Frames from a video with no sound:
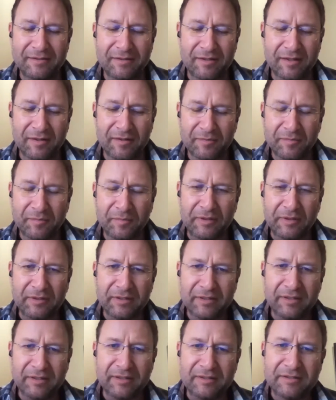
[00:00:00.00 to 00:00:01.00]
the
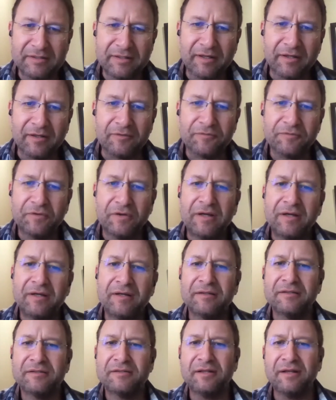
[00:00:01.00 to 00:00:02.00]
building itself,
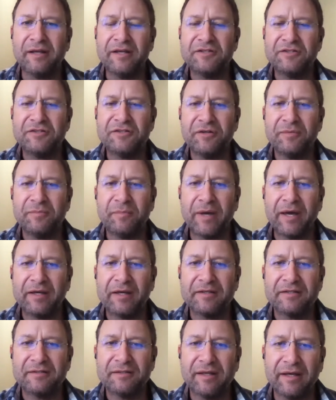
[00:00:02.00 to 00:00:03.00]
the history
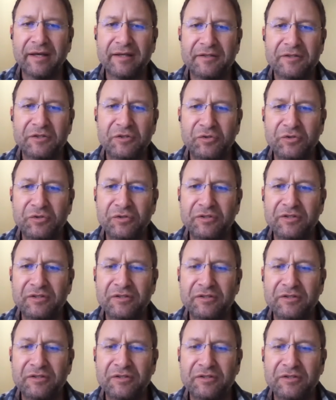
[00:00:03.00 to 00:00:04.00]
back, the building
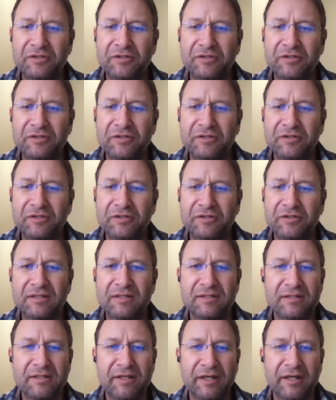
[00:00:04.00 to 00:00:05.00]
itself, the
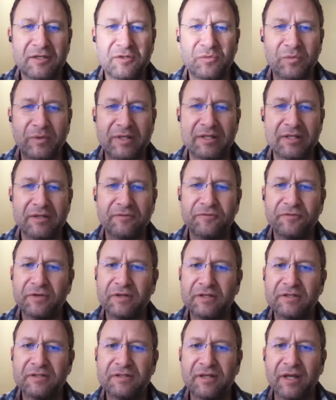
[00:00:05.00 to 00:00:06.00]
history back date
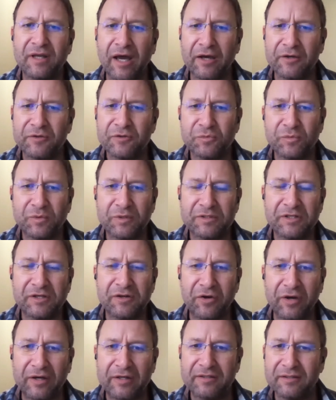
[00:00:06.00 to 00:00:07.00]
to
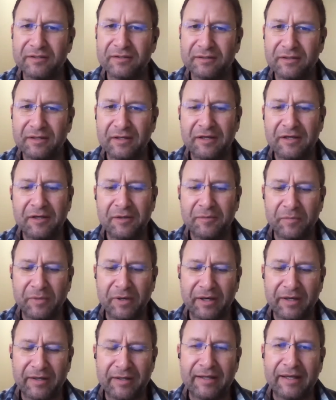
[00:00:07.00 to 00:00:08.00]

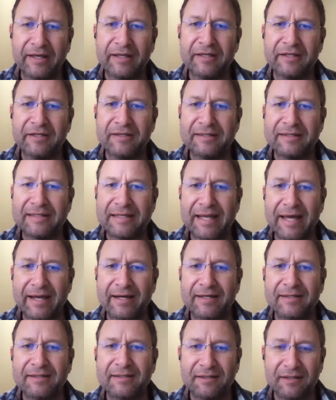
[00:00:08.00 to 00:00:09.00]
1710 when the first
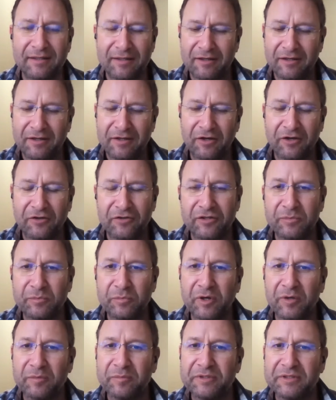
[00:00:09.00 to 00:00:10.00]
house was erected
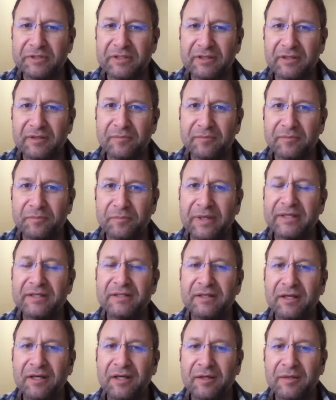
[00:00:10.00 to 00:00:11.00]
by a
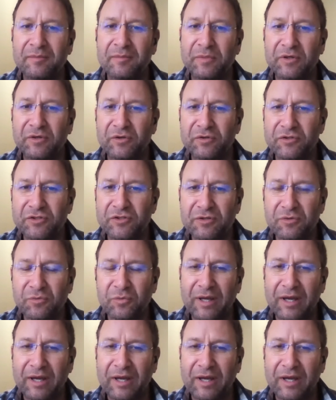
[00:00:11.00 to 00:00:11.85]
Lady de Klerk